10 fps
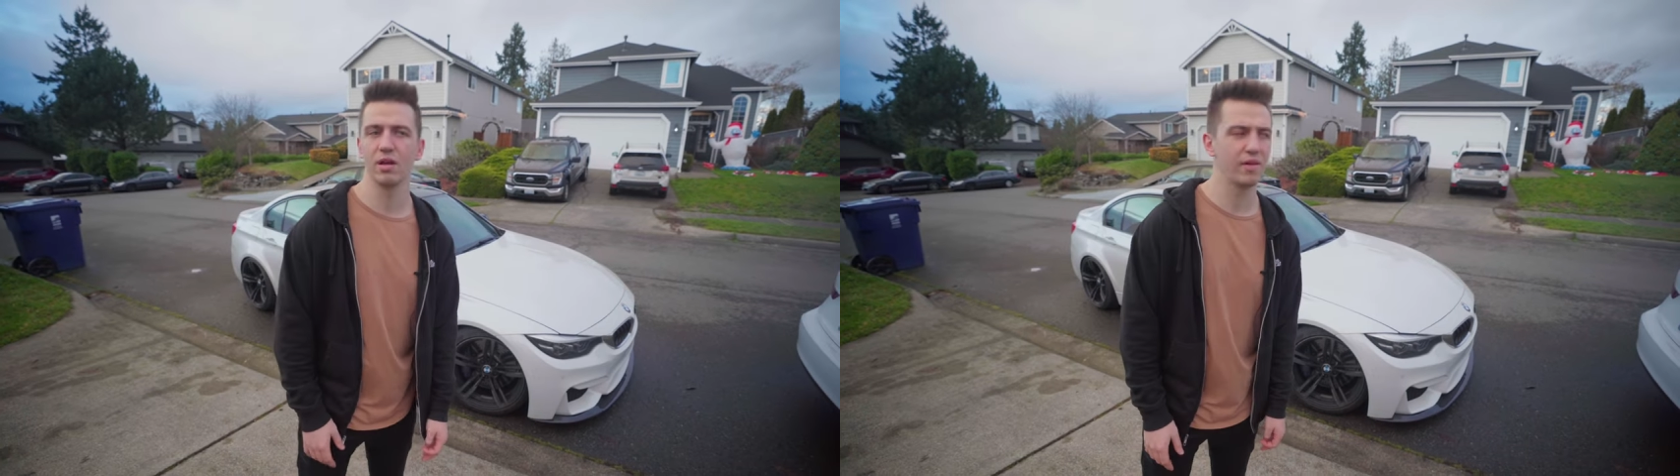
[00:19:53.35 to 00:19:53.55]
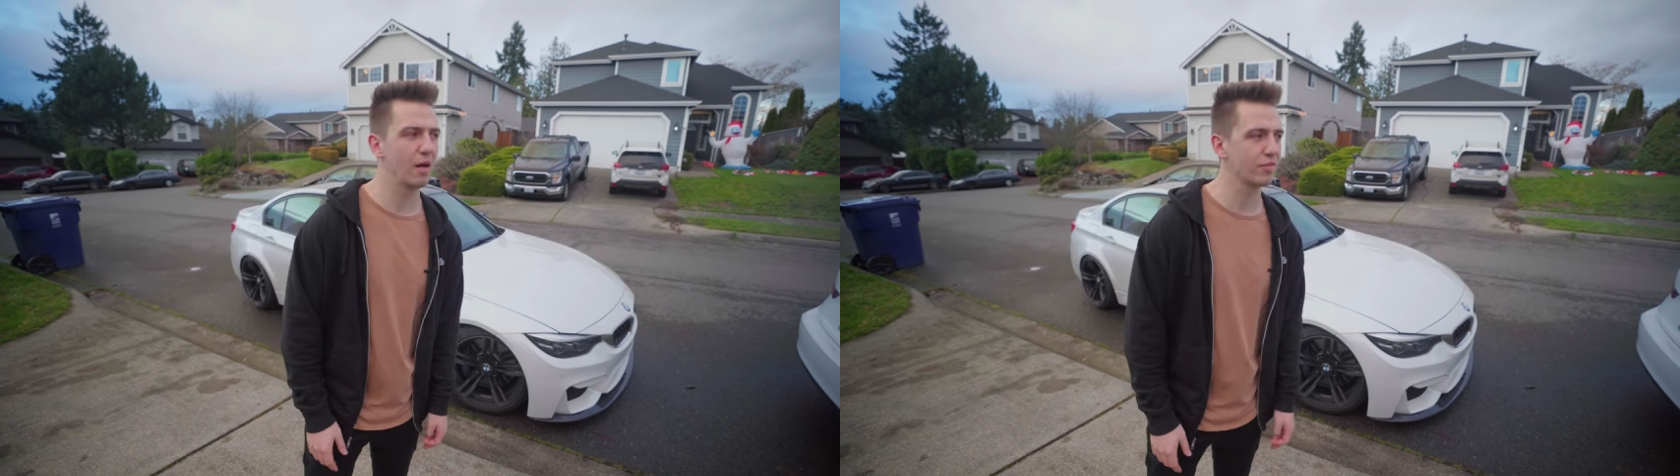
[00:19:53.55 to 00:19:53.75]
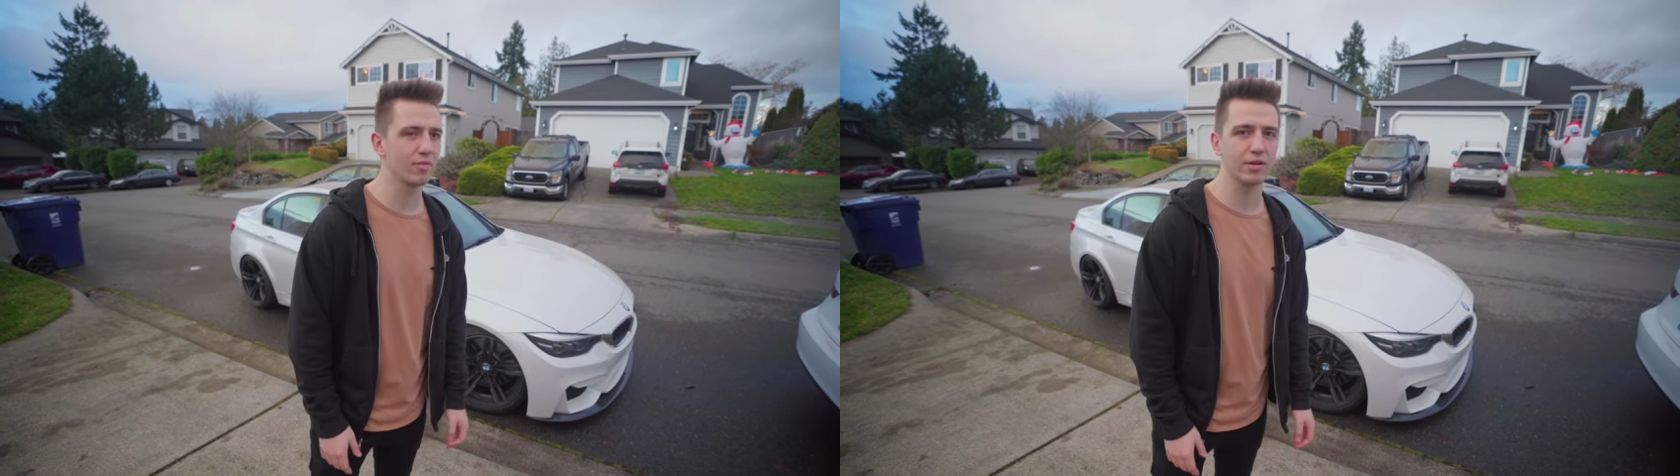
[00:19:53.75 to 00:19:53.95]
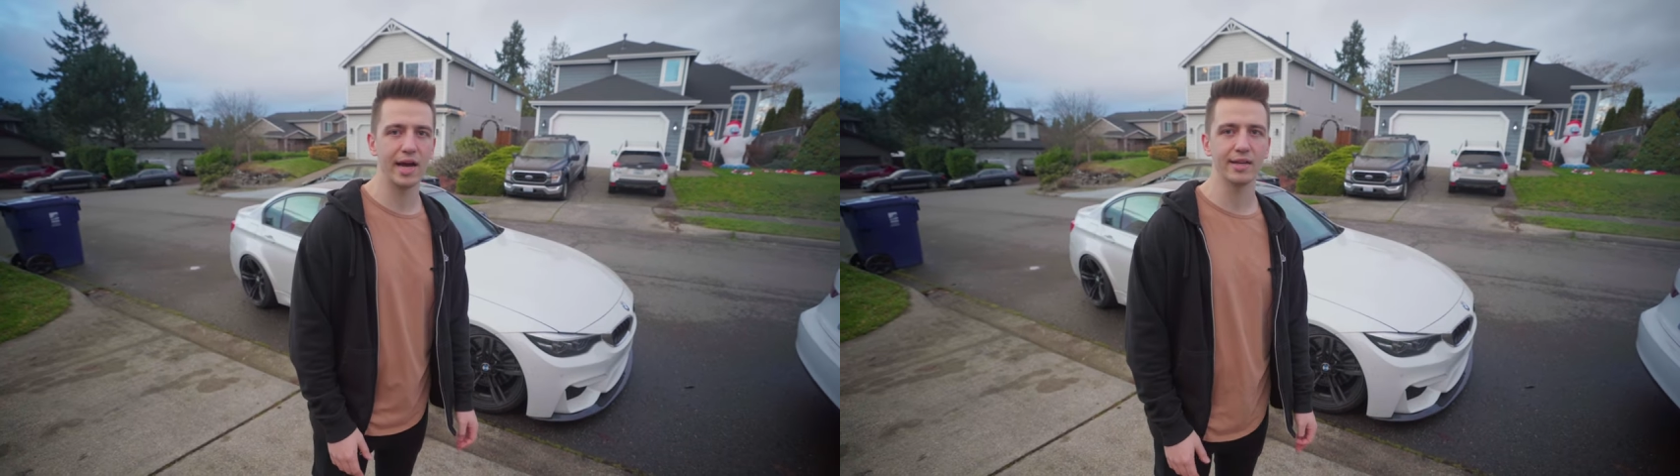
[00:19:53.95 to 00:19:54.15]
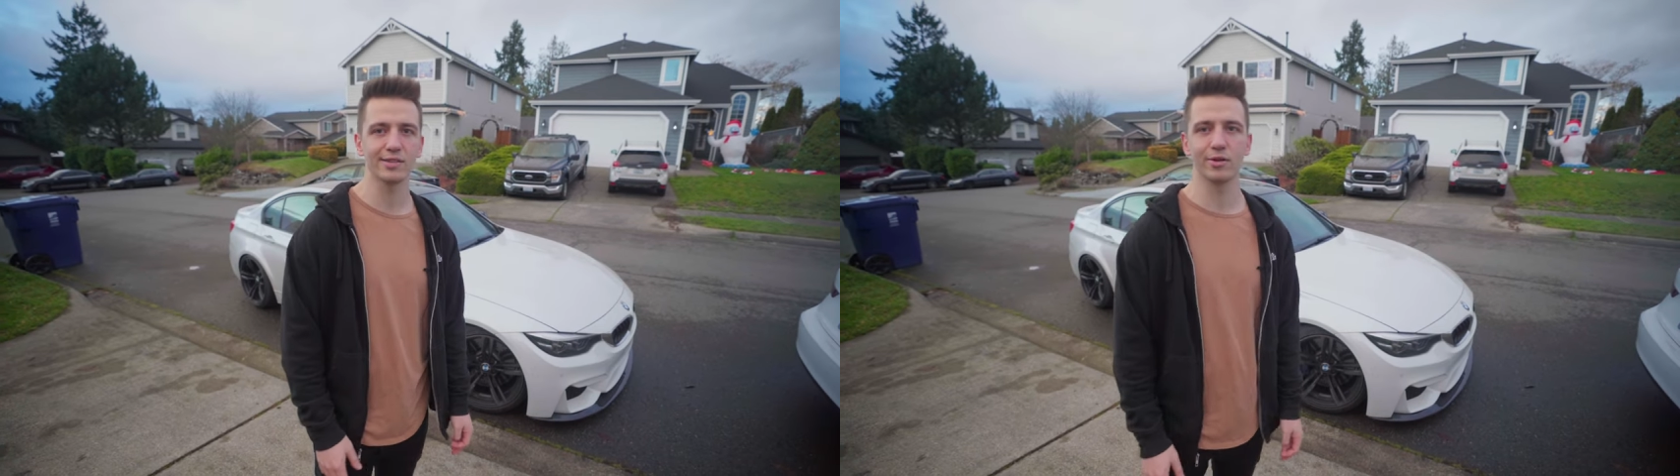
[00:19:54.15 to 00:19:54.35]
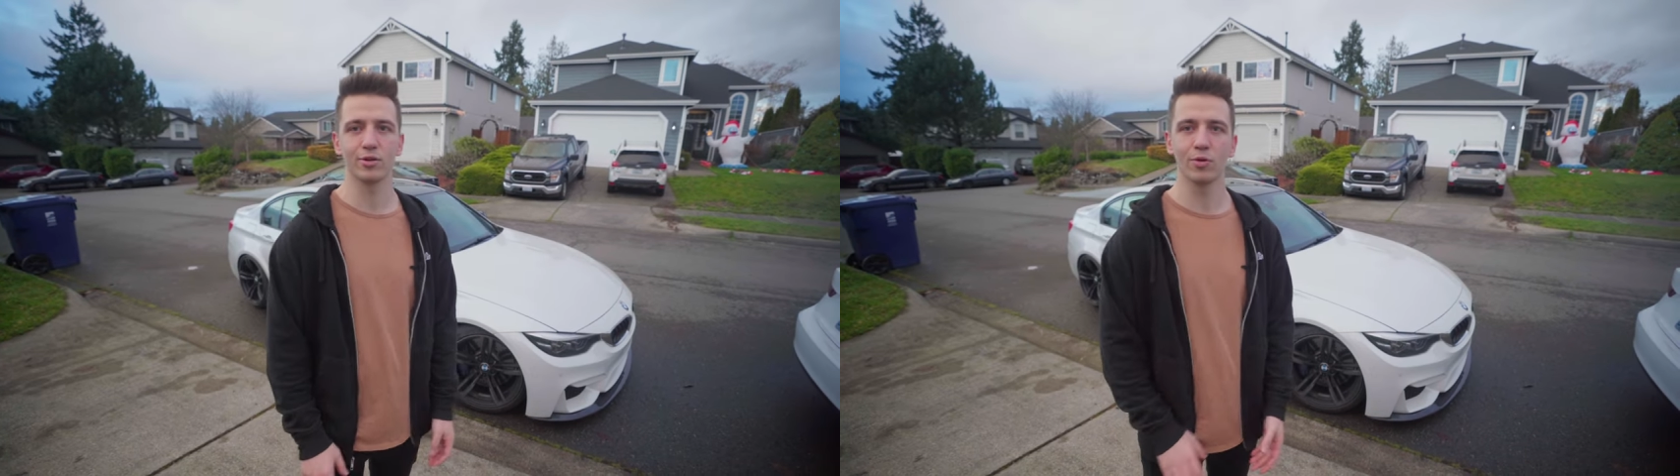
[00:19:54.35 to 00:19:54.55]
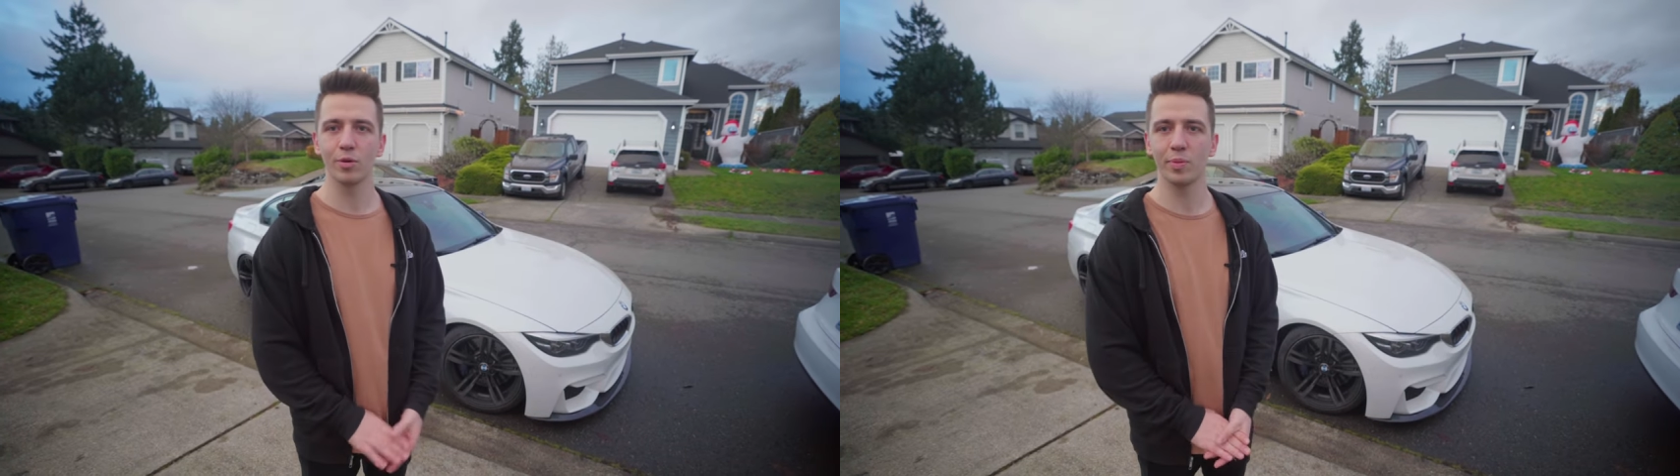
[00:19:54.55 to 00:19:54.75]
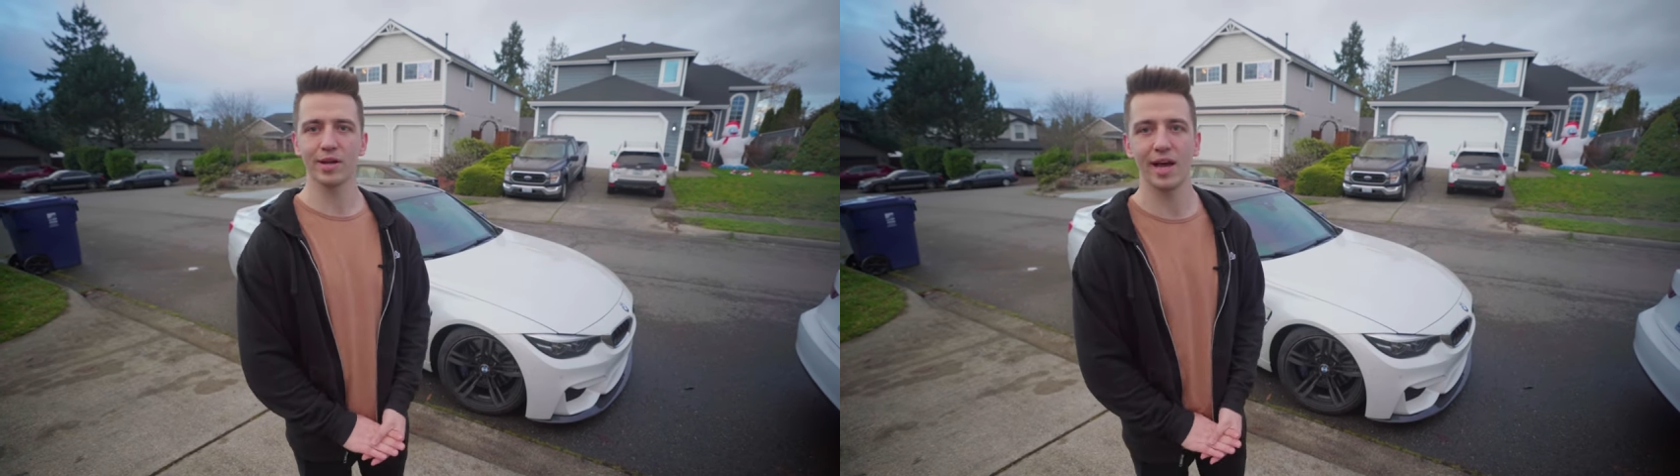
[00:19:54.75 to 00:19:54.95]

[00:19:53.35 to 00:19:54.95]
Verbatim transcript: a valve cover gasket or an oil pan